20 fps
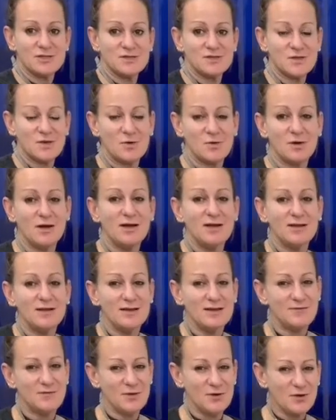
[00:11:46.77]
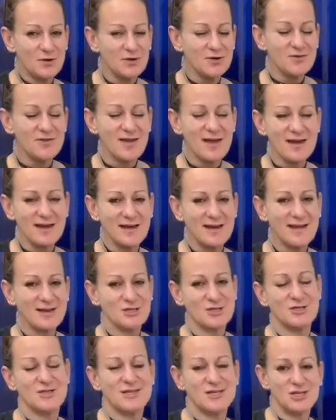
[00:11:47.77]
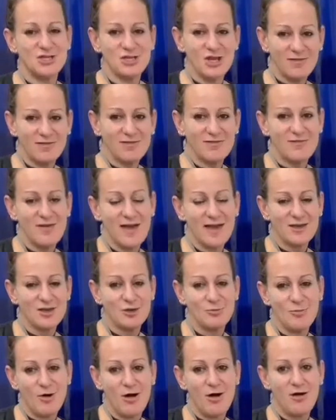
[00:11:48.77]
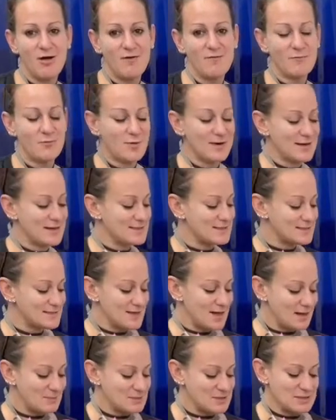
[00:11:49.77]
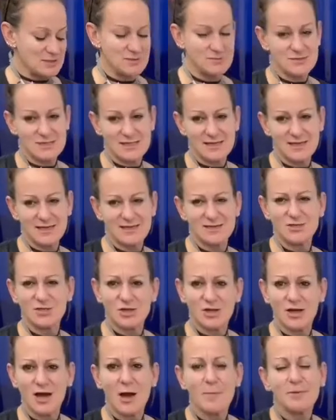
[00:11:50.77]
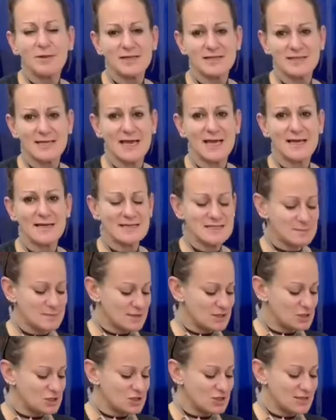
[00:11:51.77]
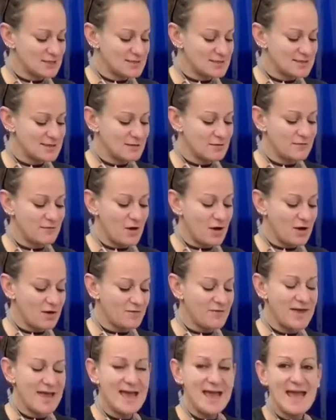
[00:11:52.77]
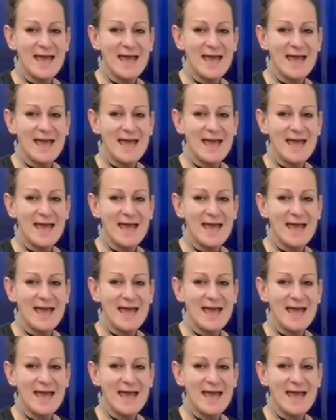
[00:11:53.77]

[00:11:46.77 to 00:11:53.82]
So if you heard that, it actually shut the vacuum off when I stopped using it. It took a couple of seconds, but it shut itself off.